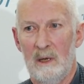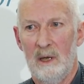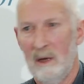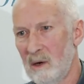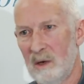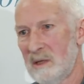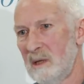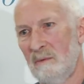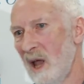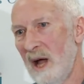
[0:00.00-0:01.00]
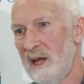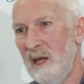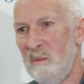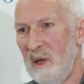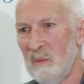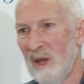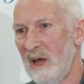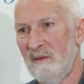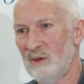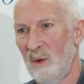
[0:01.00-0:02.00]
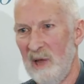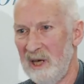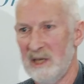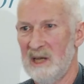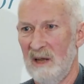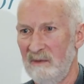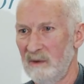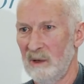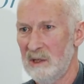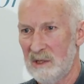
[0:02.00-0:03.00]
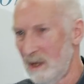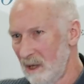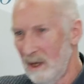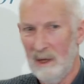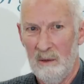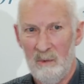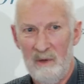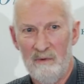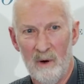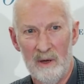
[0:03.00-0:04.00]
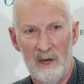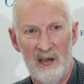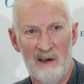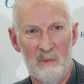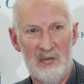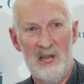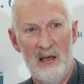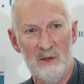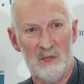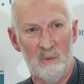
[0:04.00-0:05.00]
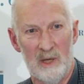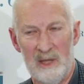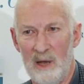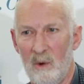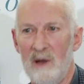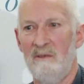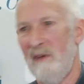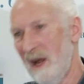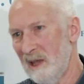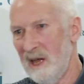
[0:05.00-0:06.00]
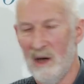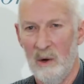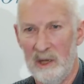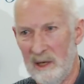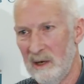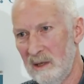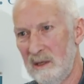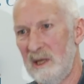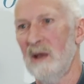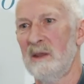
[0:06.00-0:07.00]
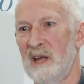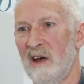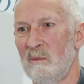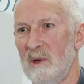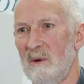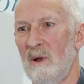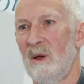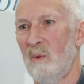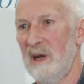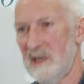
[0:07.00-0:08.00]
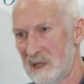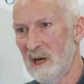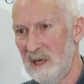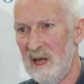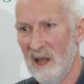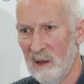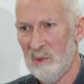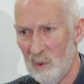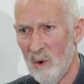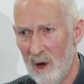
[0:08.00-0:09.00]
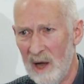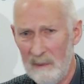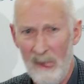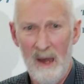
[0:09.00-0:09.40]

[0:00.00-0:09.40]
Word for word: Now, of course, the Lockheed people have tremendous influence before the government tells them what they want. In fact, they go in there and tell the government what it's going to tell them to want.